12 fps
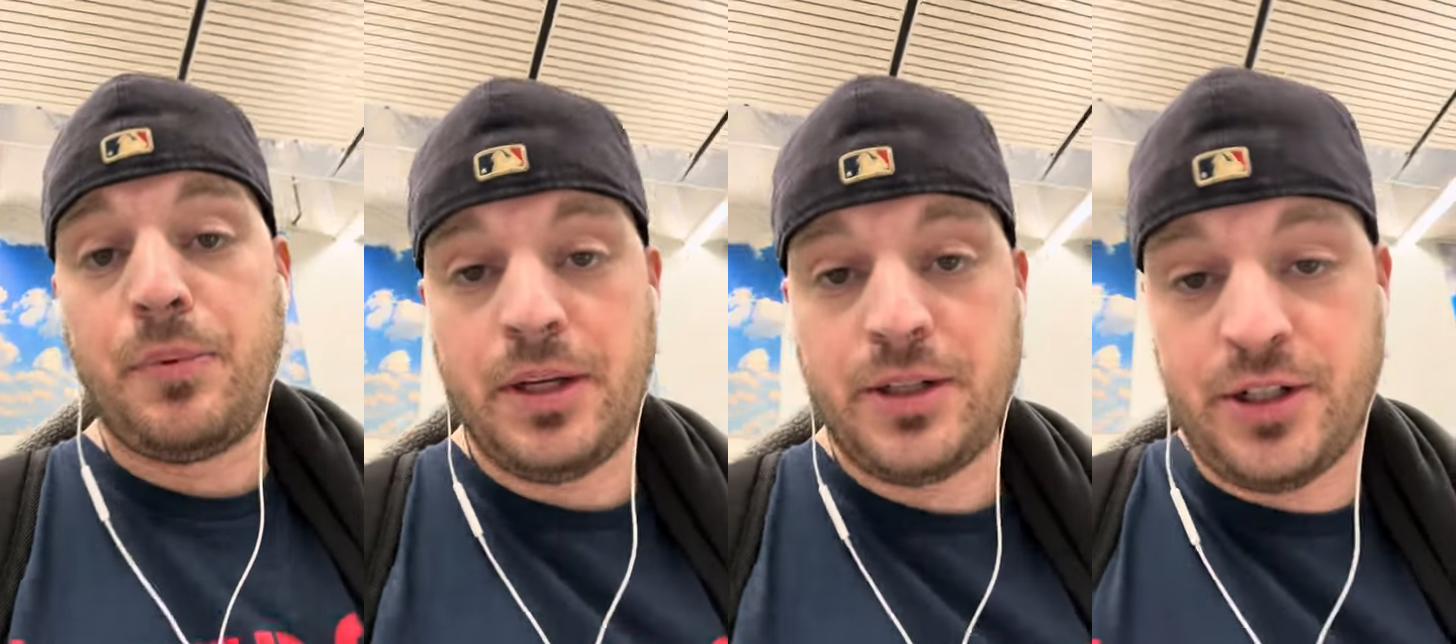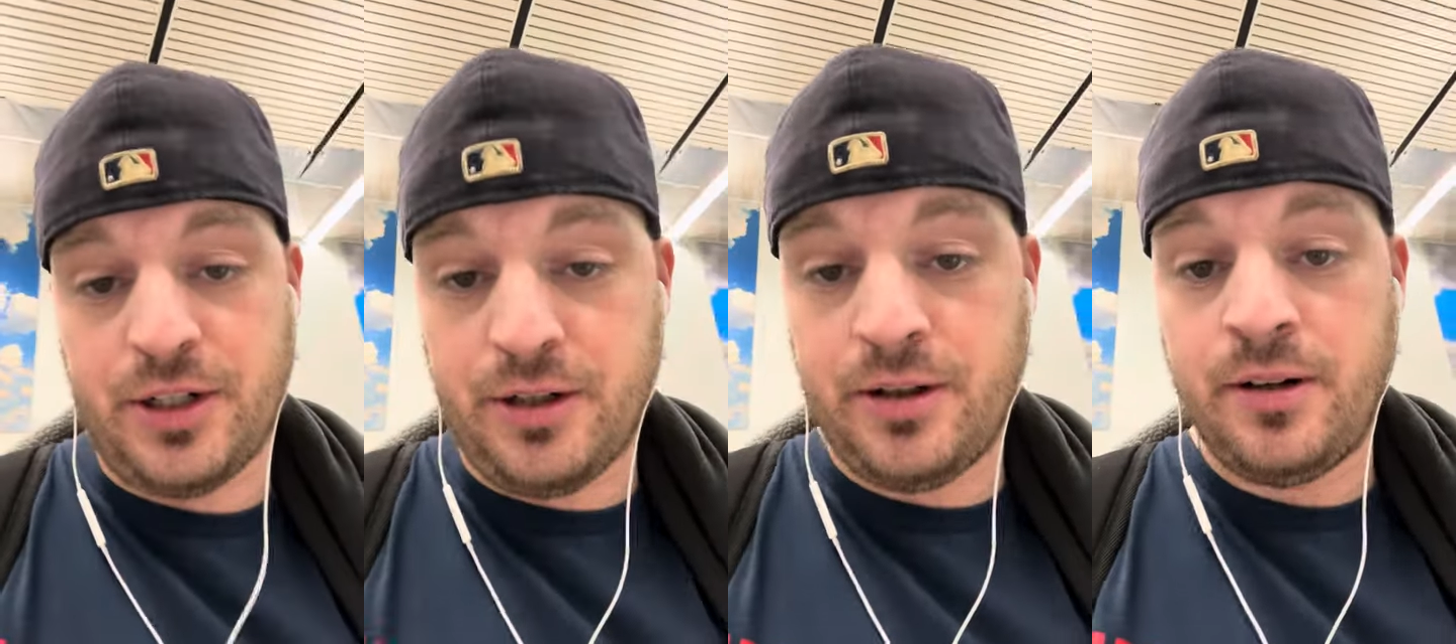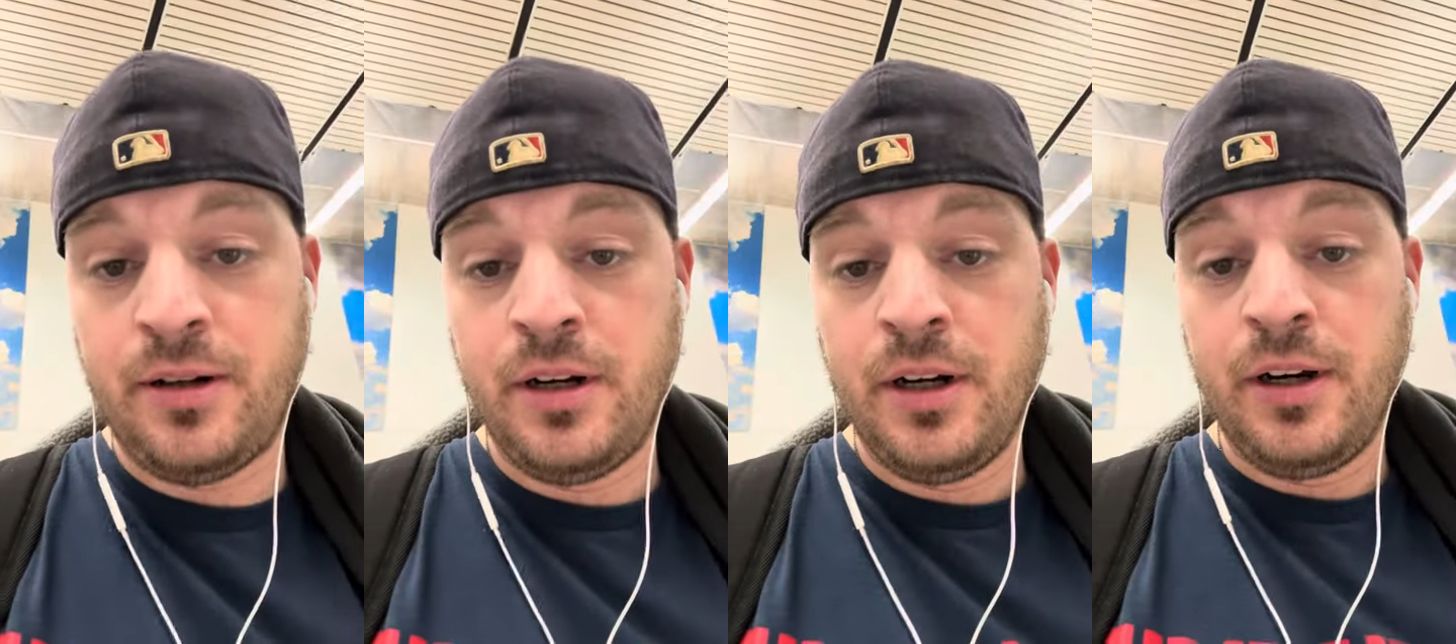pitcher
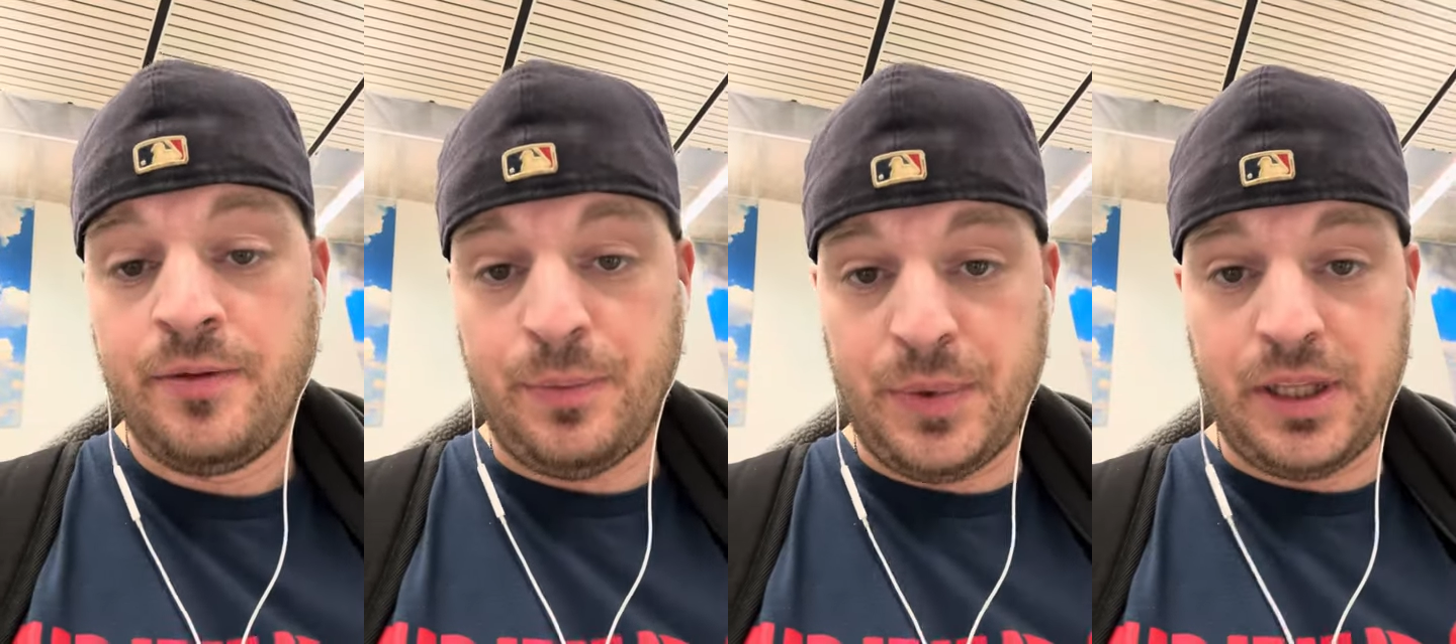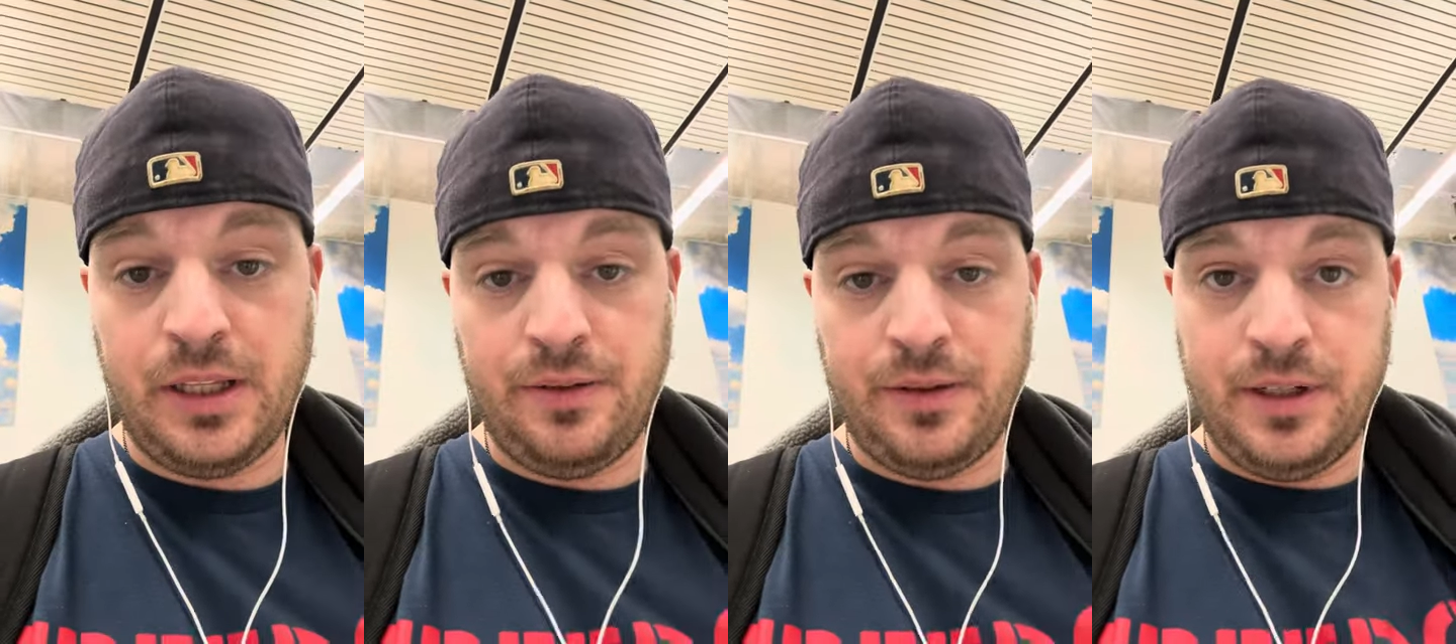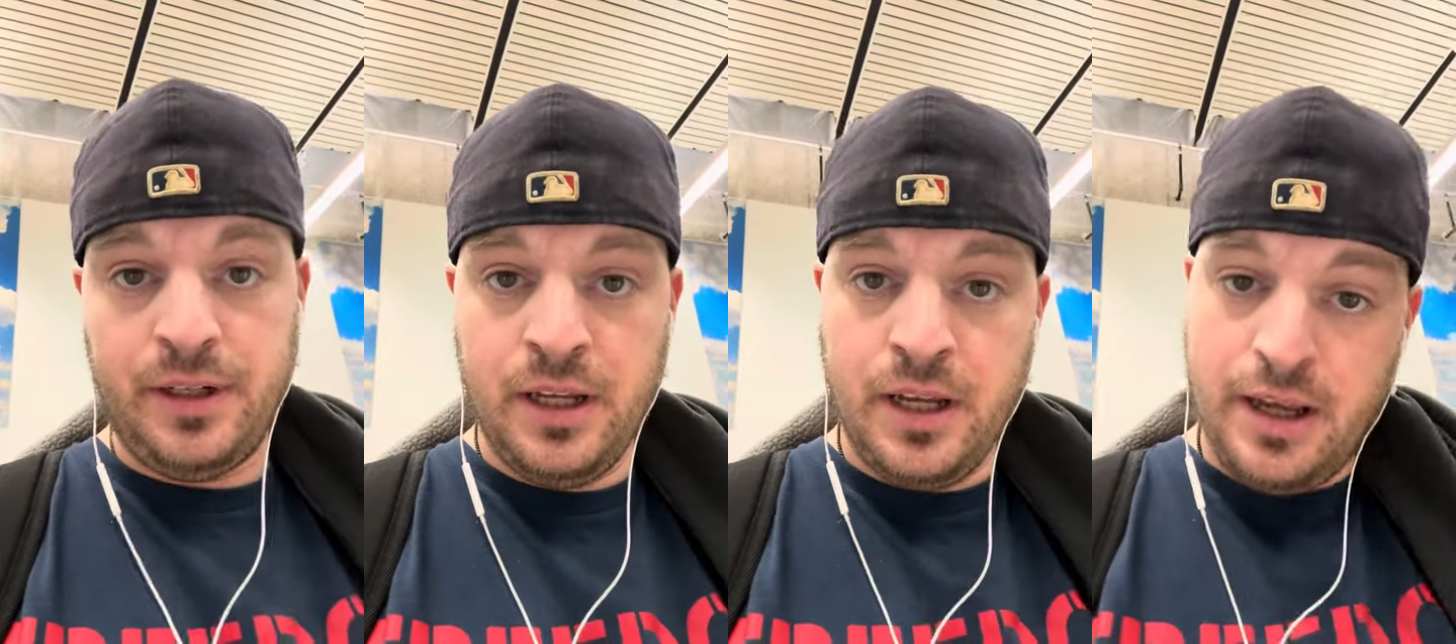from
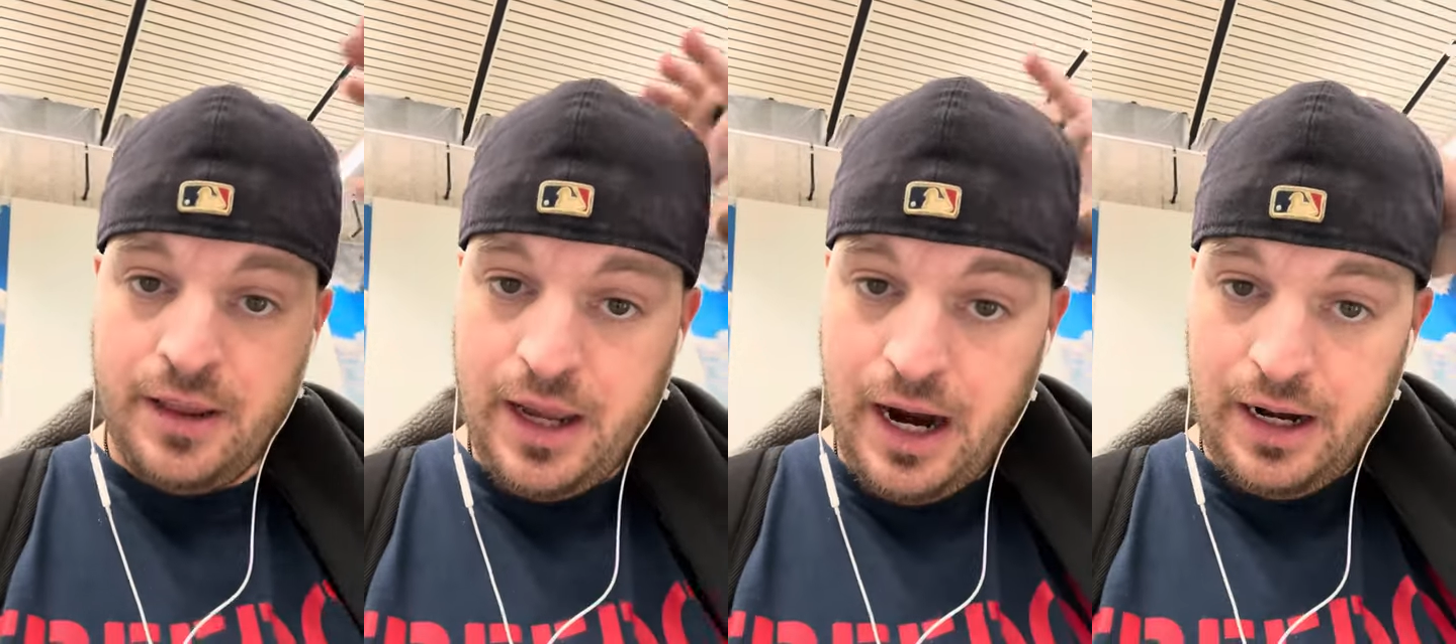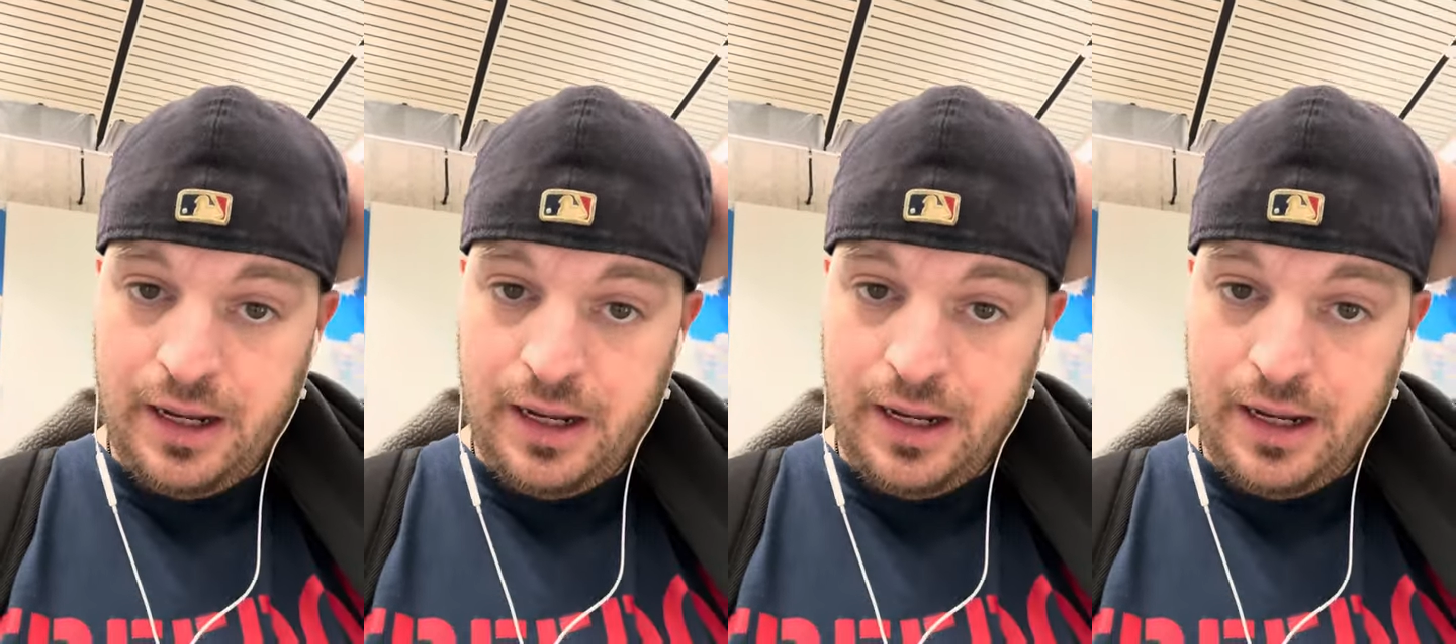Cleveland that